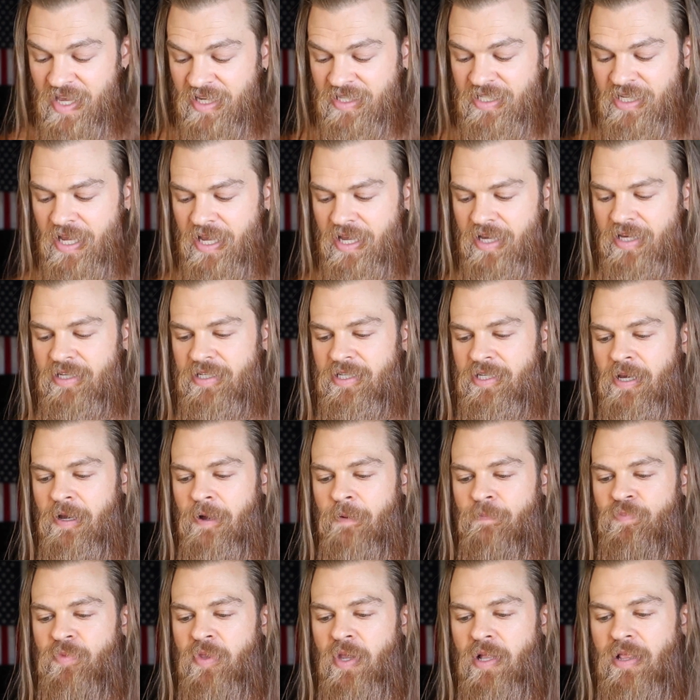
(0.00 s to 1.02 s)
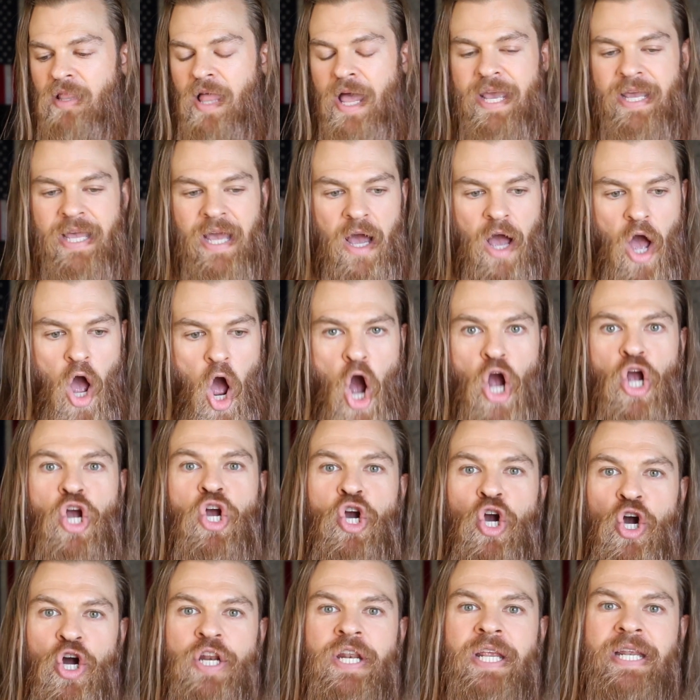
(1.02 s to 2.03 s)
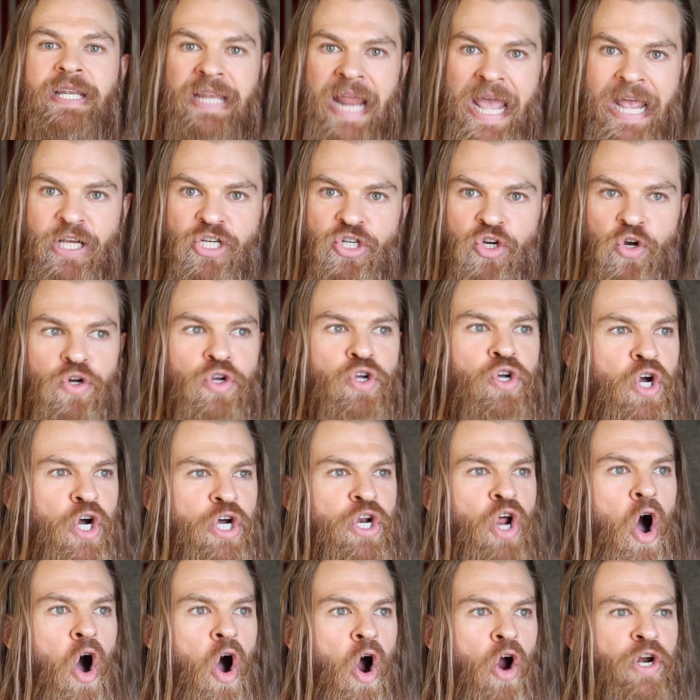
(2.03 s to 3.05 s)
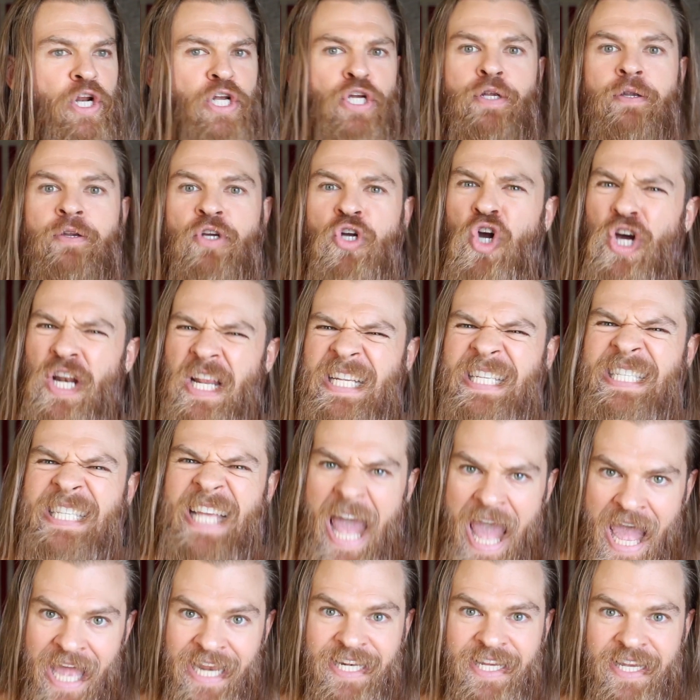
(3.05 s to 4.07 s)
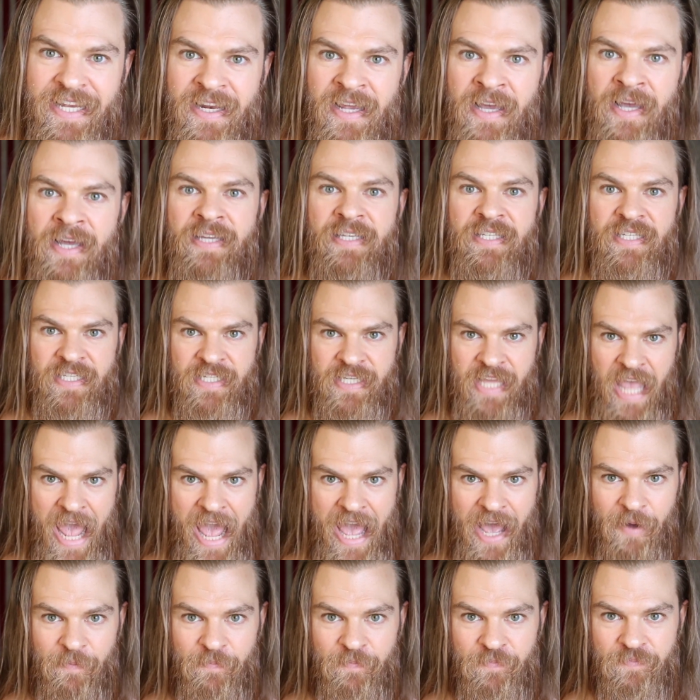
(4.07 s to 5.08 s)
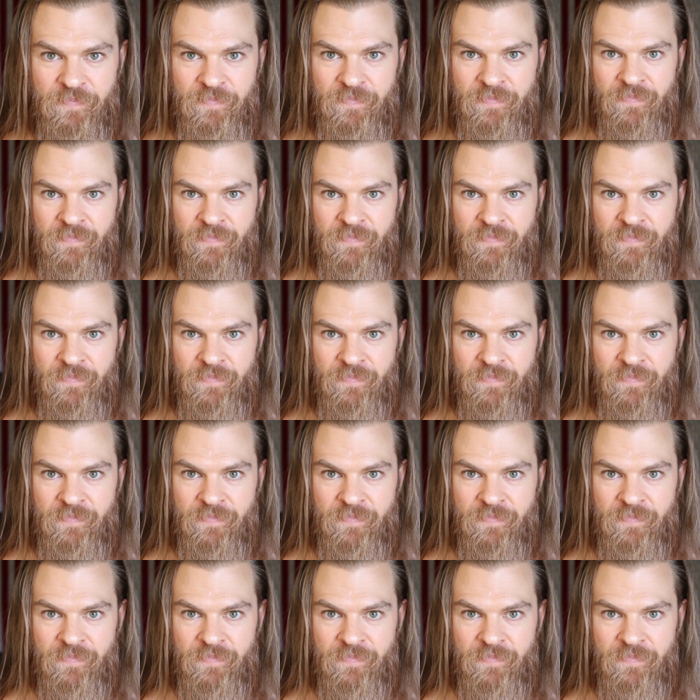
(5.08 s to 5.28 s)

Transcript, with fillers: This is like a good natured, good hearted, good intended scam.